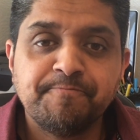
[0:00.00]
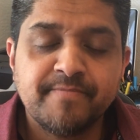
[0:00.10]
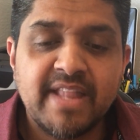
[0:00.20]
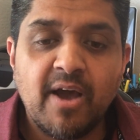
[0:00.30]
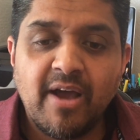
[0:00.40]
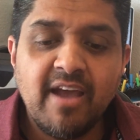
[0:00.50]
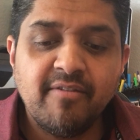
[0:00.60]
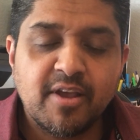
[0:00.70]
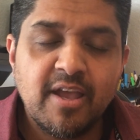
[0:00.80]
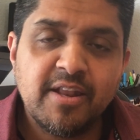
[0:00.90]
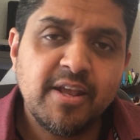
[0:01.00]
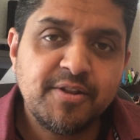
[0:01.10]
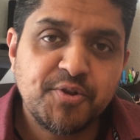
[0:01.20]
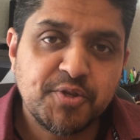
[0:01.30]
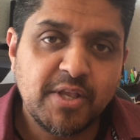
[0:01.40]
Now, I have an
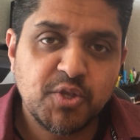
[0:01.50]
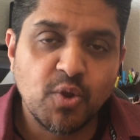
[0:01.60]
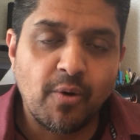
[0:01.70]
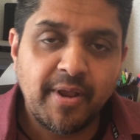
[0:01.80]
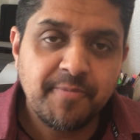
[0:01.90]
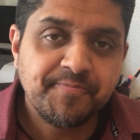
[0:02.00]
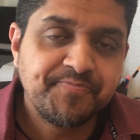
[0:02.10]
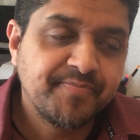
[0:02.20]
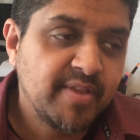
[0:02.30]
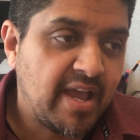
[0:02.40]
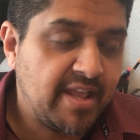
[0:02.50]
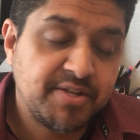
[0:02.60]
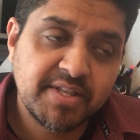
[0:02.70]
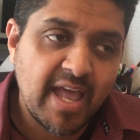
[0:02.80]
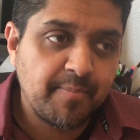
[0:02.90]
interesting story. It
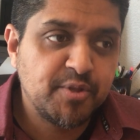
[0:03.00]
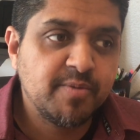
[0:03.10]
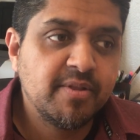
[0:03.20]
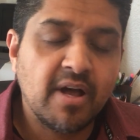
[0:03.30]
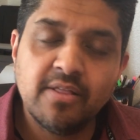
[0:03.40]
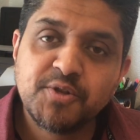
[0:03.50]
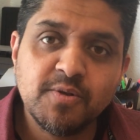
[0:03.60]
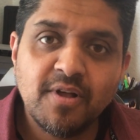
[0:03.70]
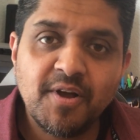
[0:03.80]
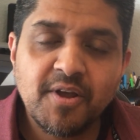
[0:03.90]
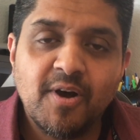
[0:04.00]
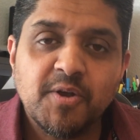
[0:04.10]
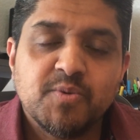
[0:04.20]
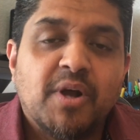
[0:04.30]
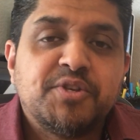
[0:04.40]
just happened to me not too long ago. I
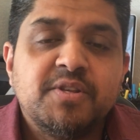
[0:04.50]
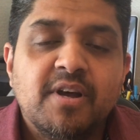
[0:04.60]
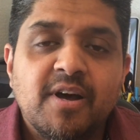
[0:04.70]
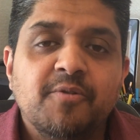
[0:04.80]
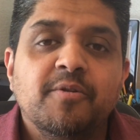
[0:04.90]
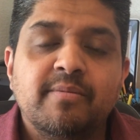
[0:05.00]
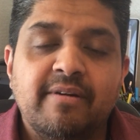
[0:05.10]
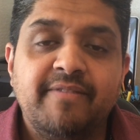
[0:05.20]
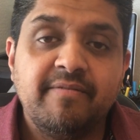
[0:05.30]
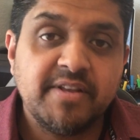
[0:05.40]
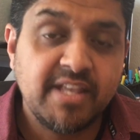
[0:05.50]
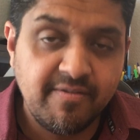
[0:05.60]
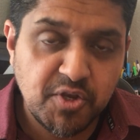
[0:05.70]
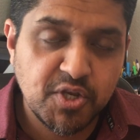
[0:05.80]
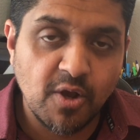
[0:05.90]
was watching one of my favorite
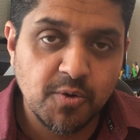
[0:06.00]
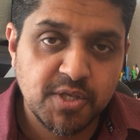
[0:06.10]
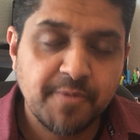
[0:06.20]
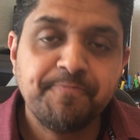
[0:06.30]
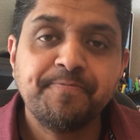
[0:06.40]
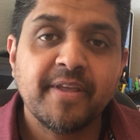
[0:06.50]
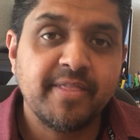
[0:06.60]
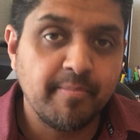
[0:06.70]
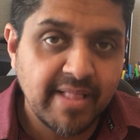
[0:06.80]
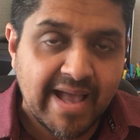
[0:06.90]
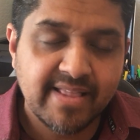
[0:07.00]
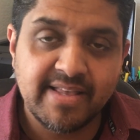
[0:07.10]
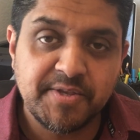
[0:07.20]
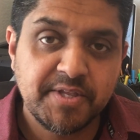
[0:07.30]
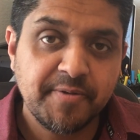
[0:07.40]
TV shows, The
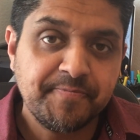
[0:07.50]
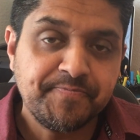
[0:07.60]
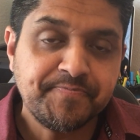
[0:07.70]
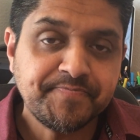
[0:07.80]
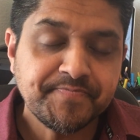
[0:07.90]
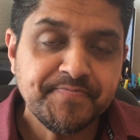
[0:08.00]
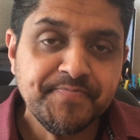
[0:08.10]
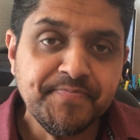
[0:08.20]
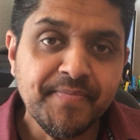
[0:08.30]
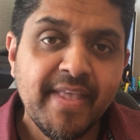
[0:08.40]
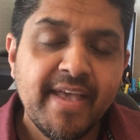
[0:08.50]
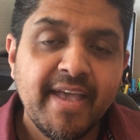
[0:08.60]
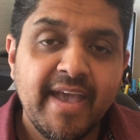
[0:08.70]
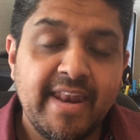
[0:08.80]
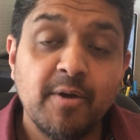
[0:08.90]
Blacklist.
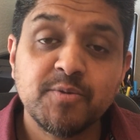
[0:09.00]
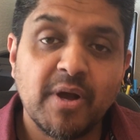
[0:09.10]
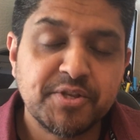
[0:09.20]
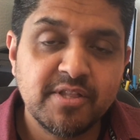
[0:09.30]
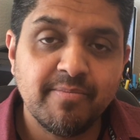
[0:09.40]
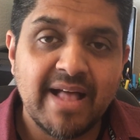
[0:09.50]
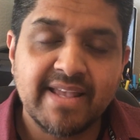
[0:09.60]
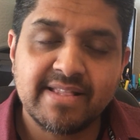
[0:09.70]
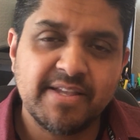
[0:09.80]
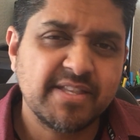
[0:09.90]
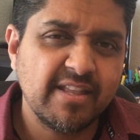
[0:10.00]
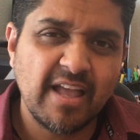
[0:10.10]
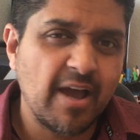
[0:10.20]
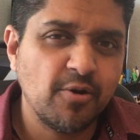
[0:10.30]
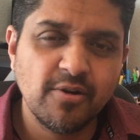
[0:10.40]
And I was watching The Blacklist.
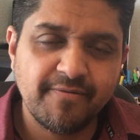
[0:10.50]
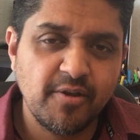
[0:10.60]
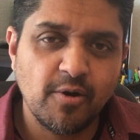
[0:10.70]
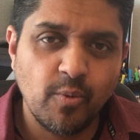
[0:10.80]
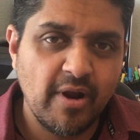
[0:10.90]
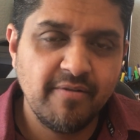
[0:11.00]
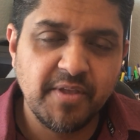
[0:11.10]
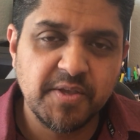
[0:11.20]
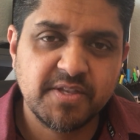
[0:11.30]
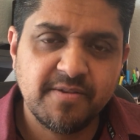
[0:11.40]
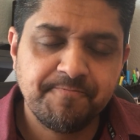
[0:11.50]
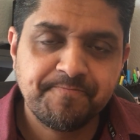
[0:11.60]
I don't know if you're aware of this.